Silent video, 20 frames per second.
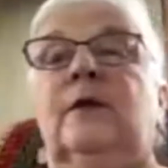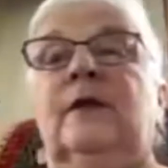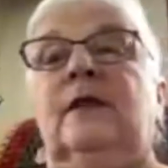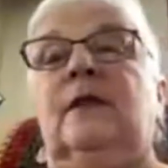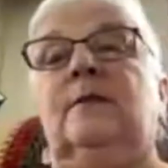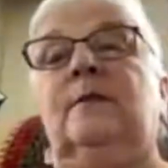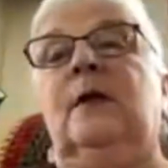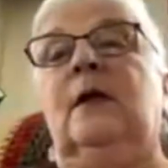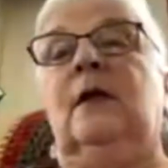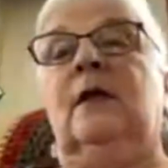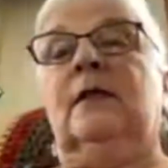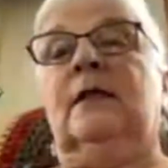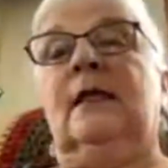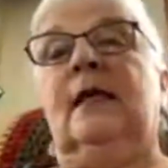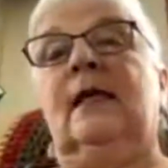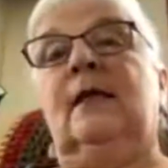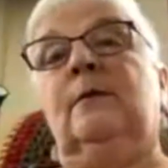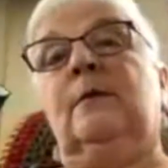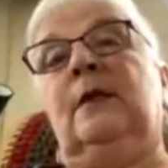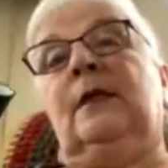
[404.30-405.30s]
with is a party
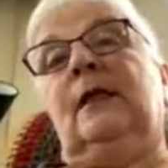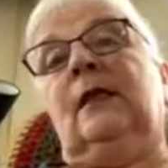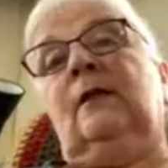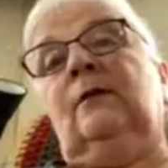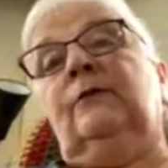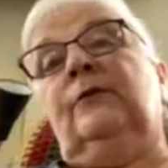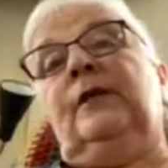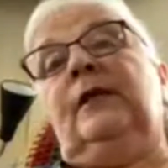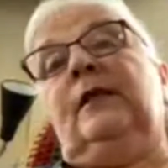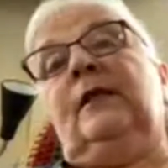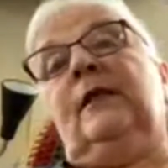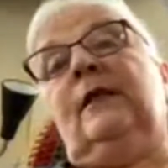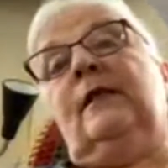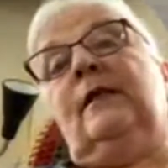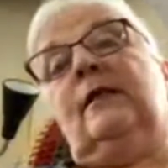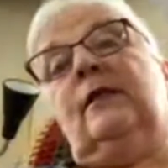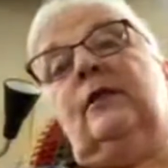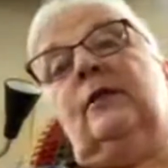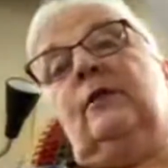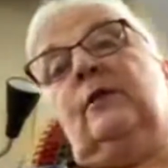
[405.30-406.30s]
headband. I'll read
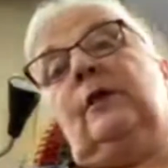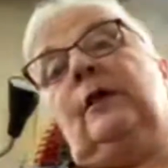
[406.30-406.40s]
these to